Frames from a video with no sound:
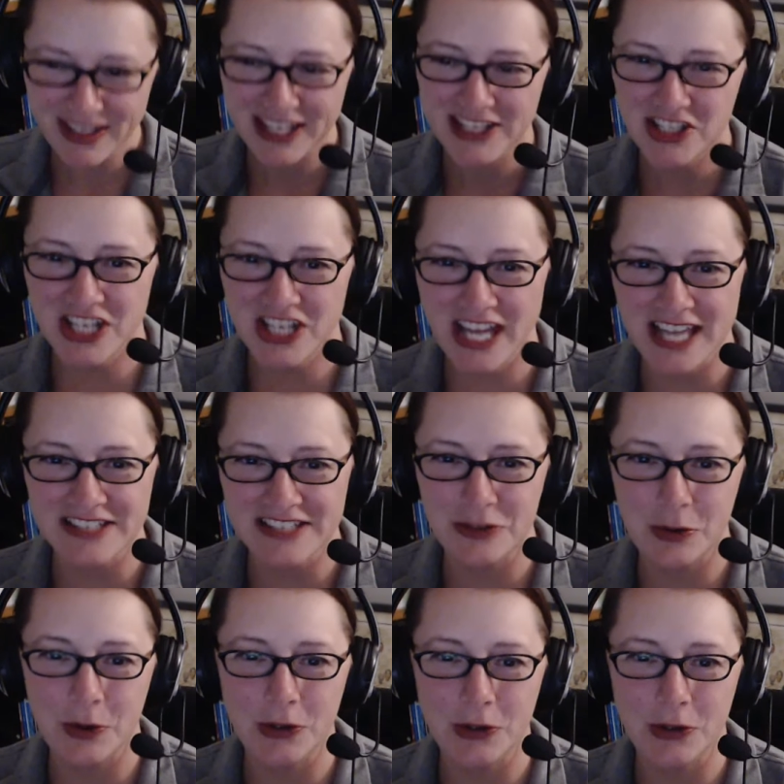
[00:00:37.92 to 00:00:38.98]
She has an
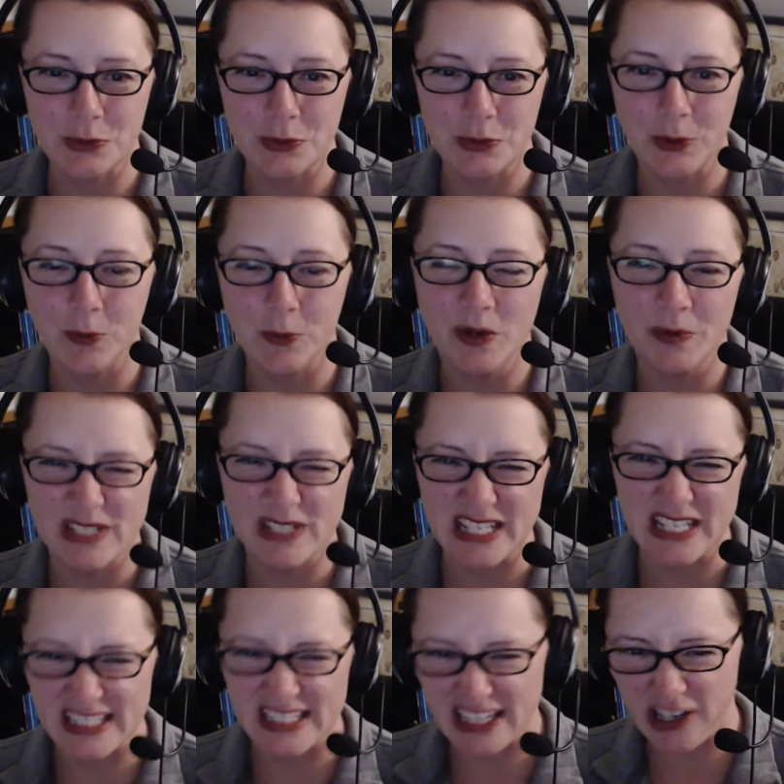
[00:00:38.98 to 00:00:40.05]
orange room. We were
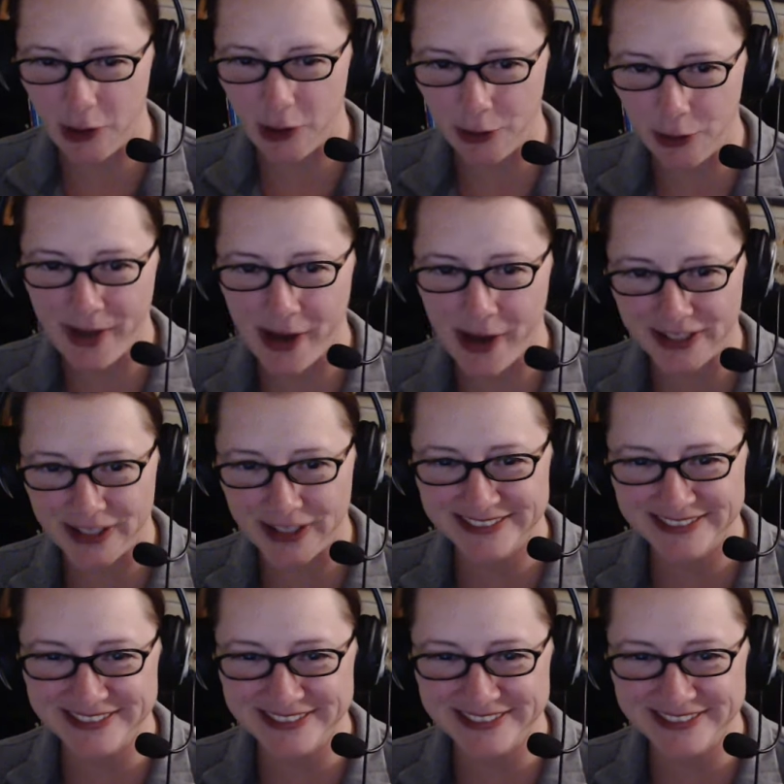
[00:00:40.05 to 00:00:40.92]
teasing her about it.